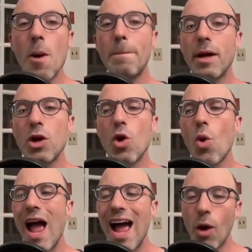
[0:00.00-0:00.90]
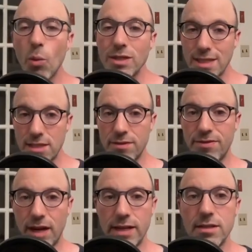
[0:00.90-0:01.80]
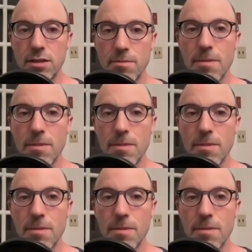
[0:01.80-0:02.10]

but how was it defined?